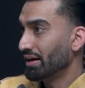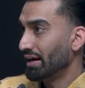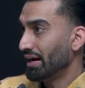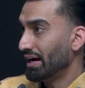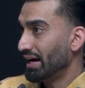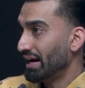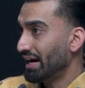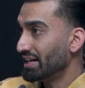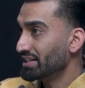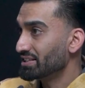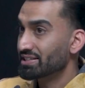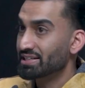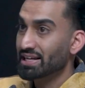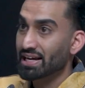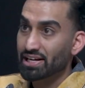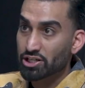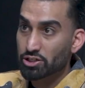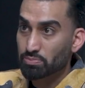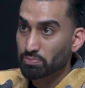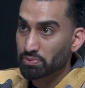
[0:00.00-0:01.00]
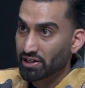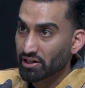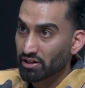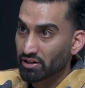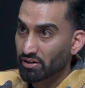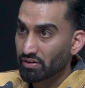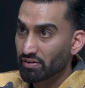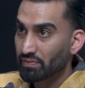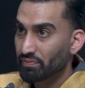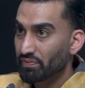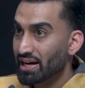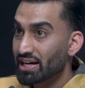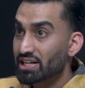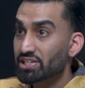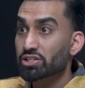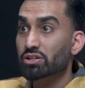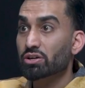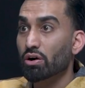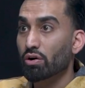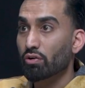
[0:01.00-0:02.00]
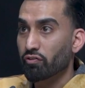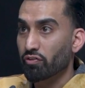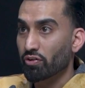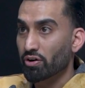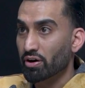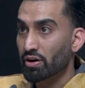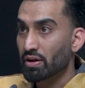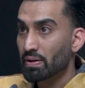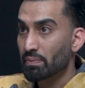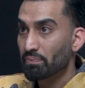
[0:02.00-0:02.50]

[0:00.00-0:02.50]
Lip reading: as a tennis player, as a golfer,